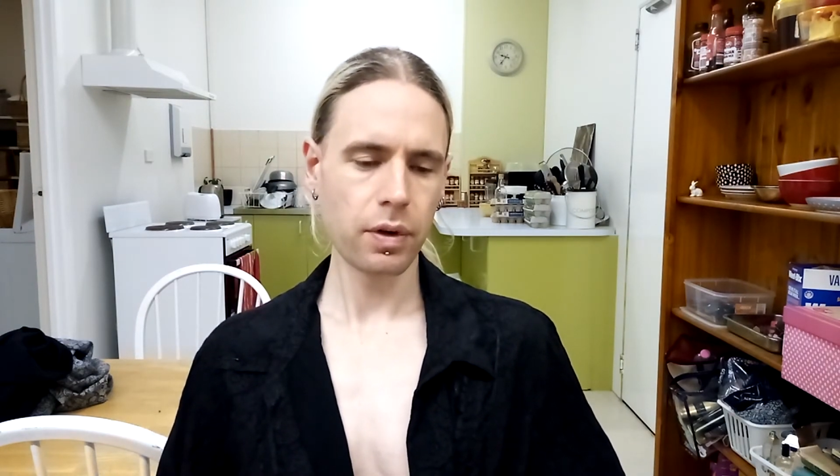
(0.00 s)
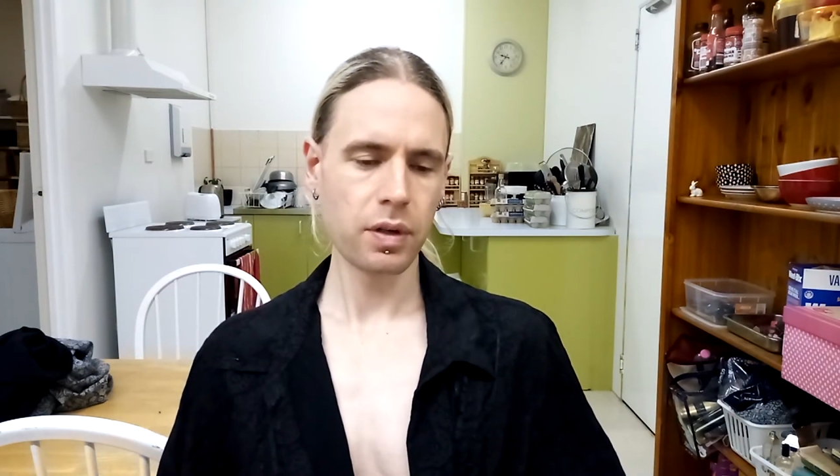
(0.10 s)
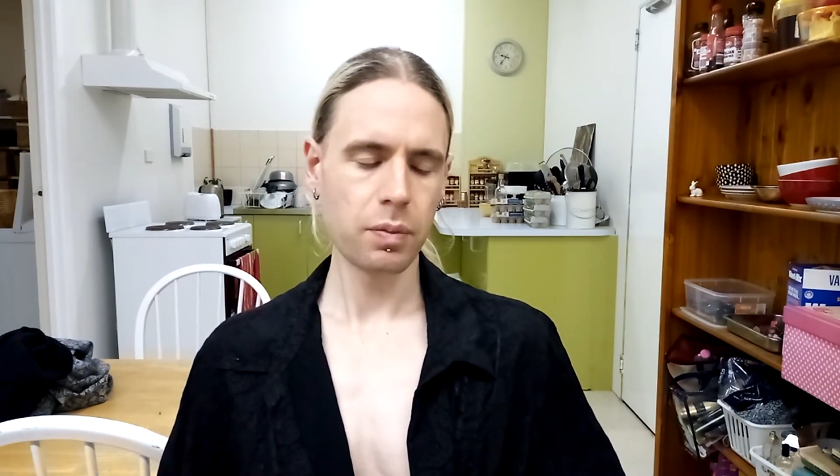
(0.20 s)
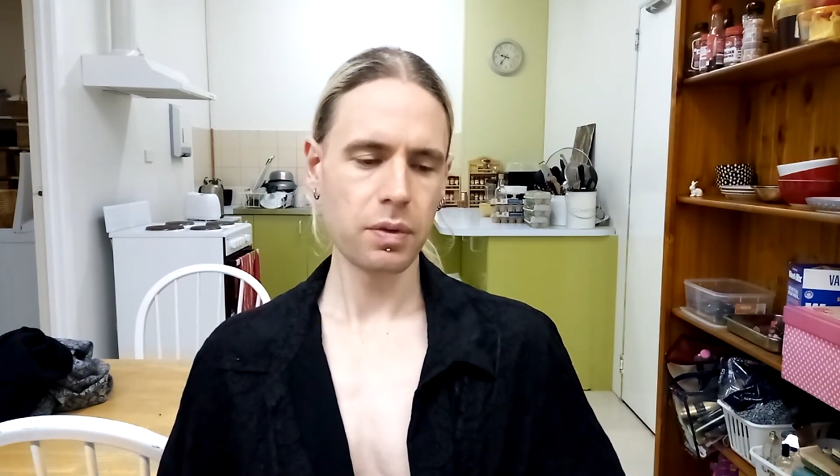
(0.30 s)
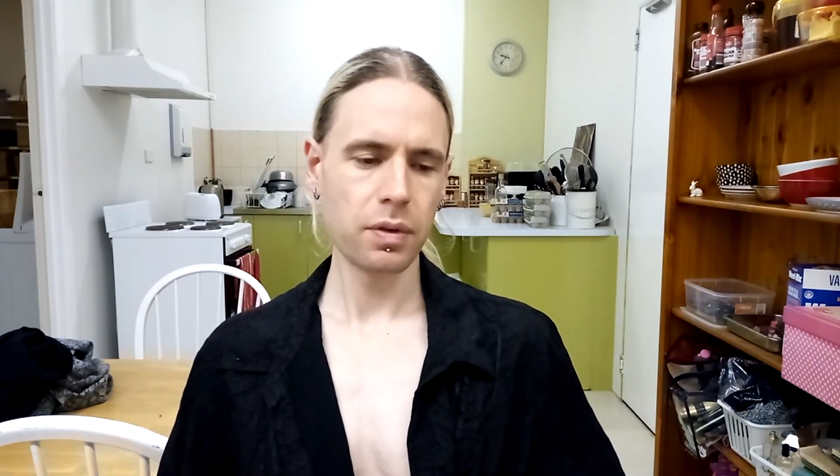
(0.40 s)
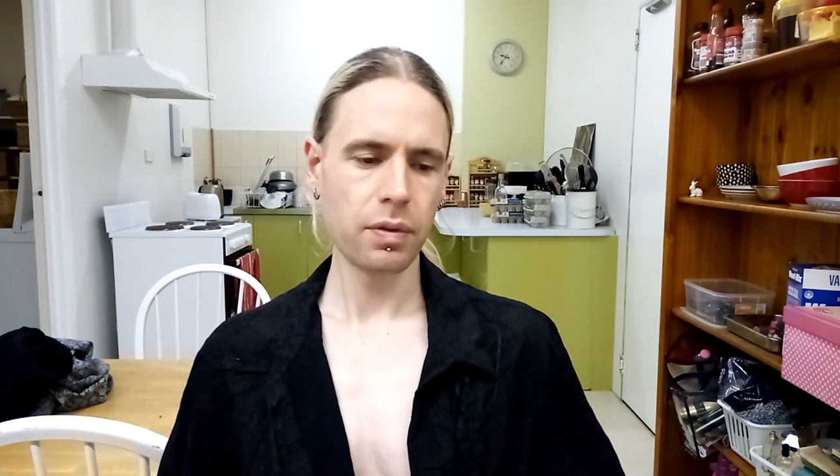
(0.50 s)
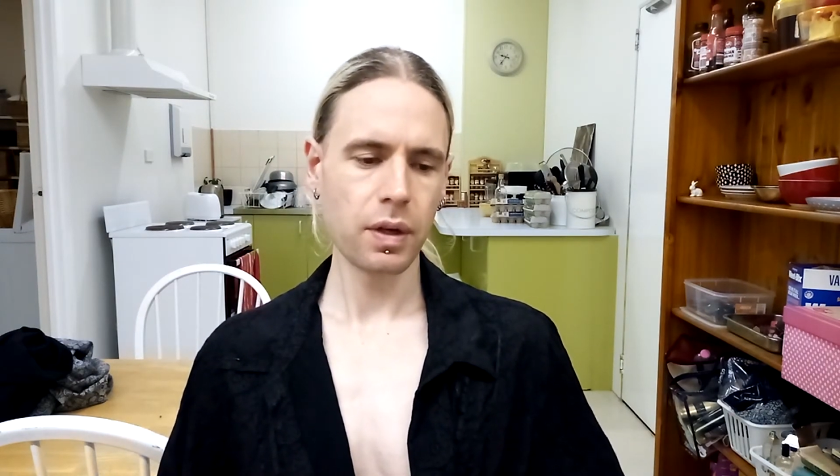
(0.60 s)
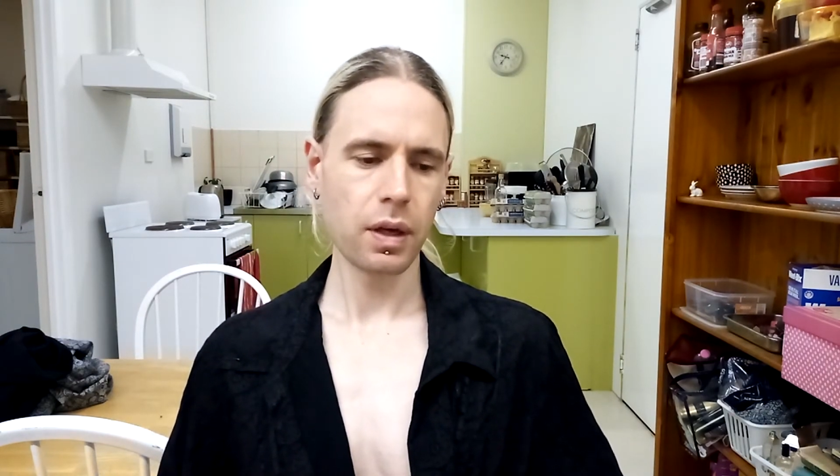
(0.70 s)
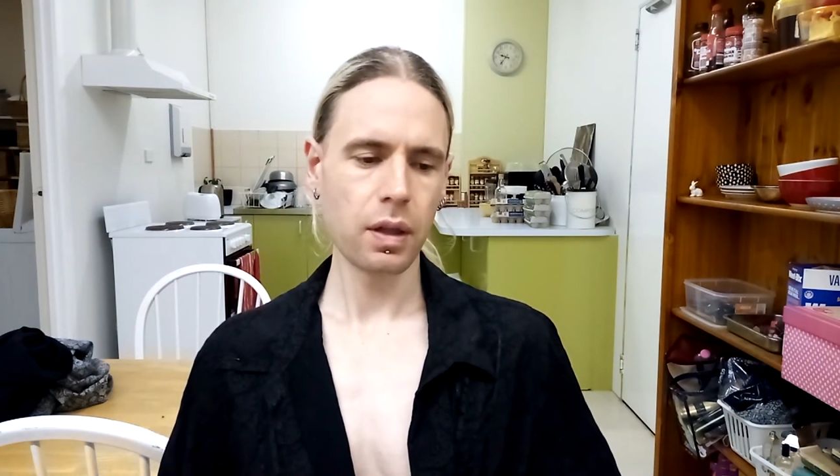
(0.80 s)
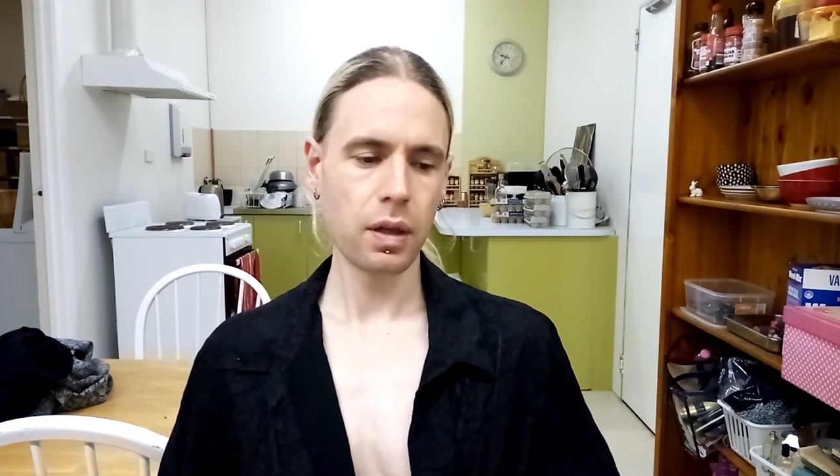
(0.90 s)

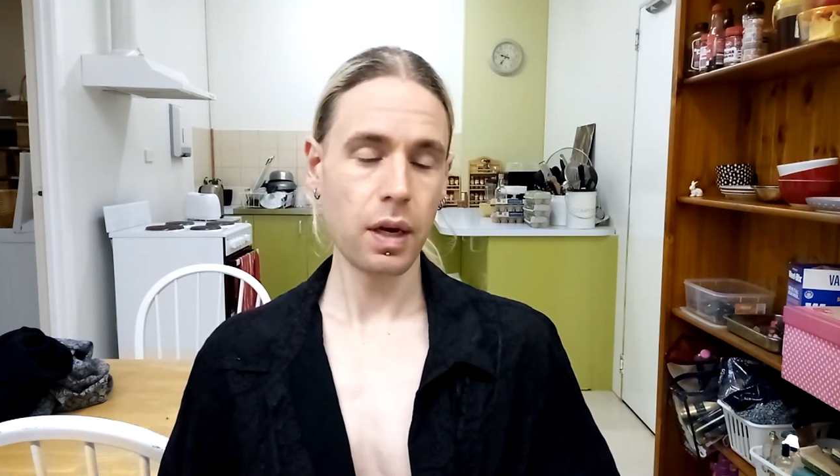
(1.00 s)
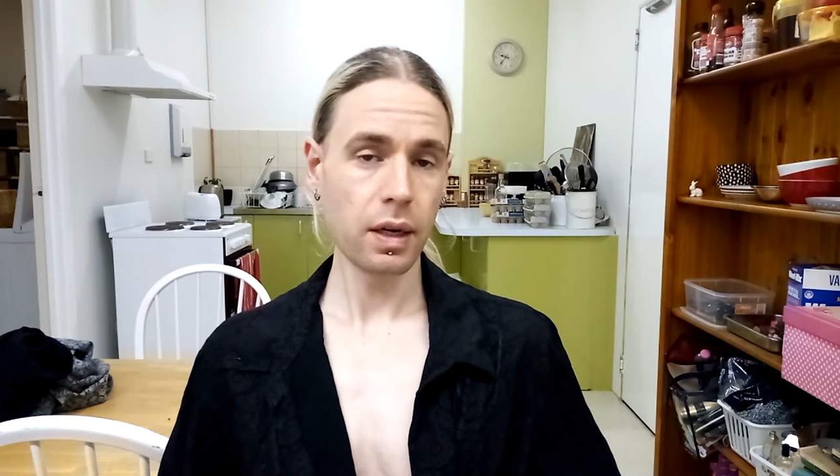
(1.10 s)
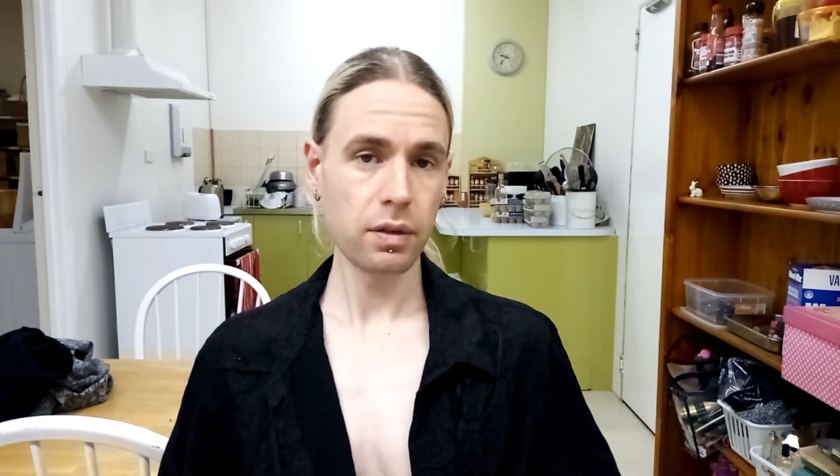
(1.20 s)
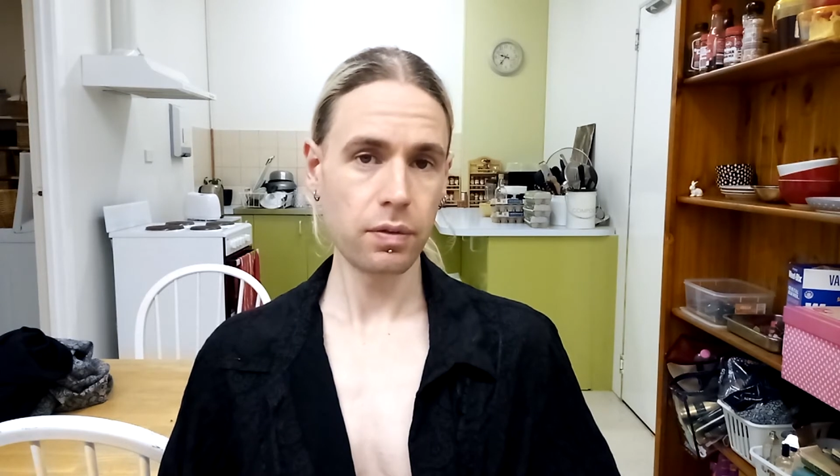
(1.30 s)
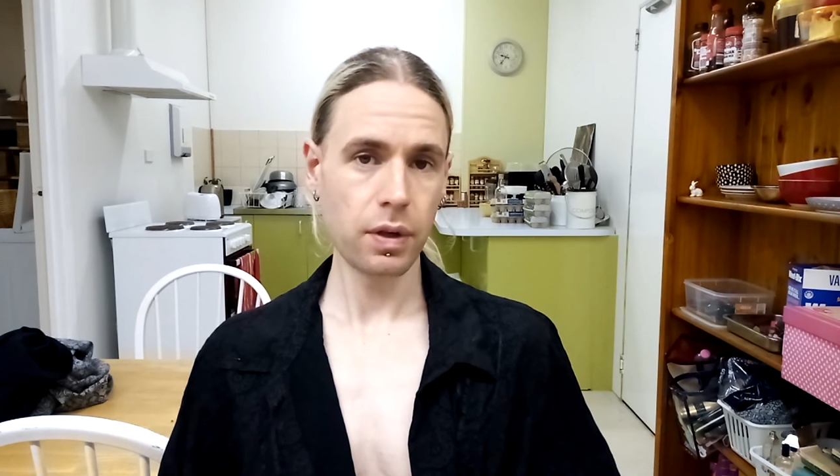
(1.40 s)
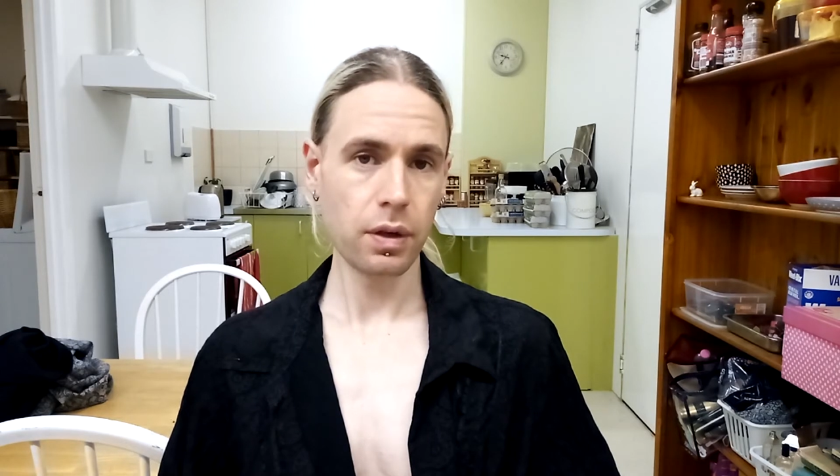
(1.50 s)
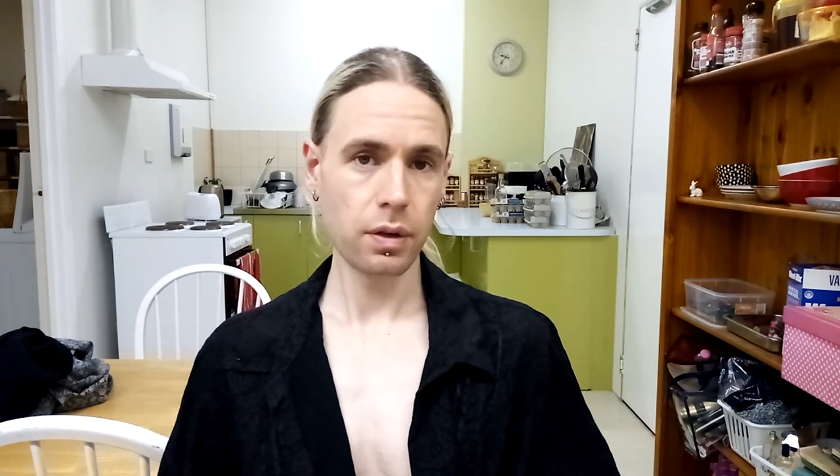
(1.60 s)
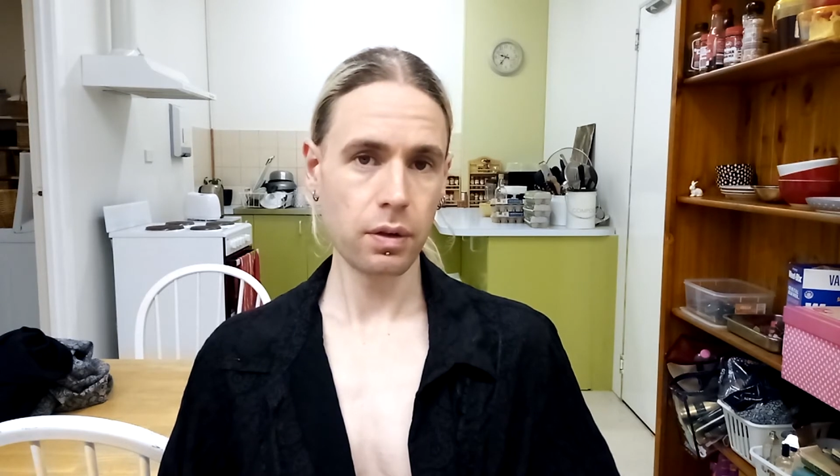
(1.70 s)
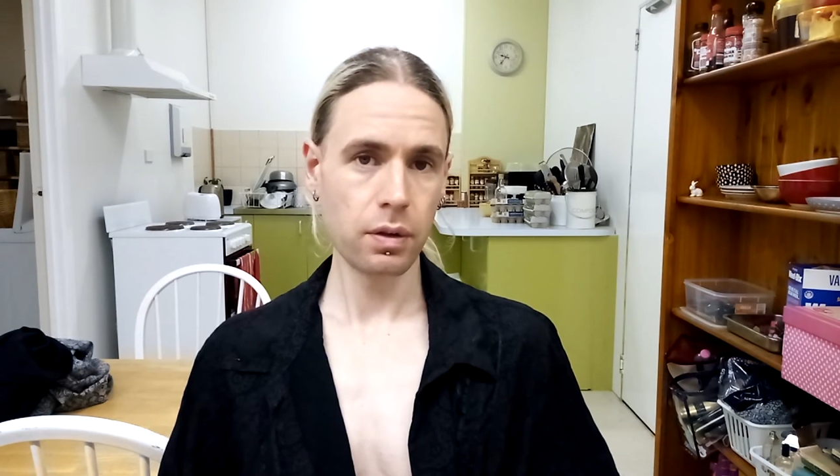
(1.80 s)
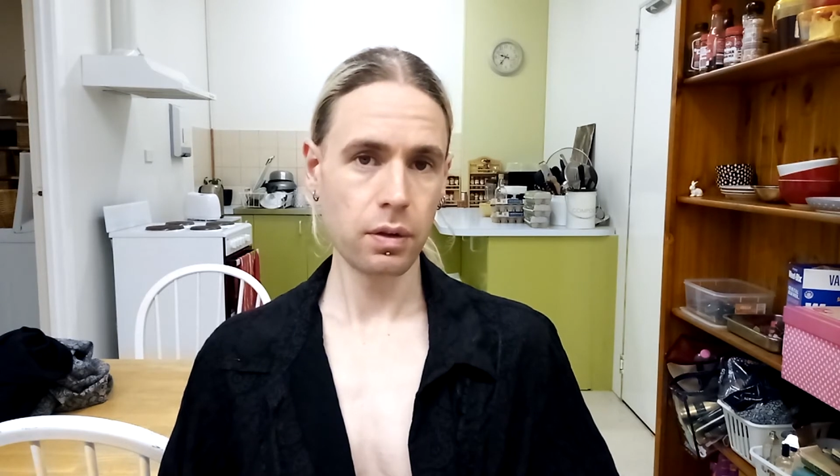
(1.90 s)
specific in the next video.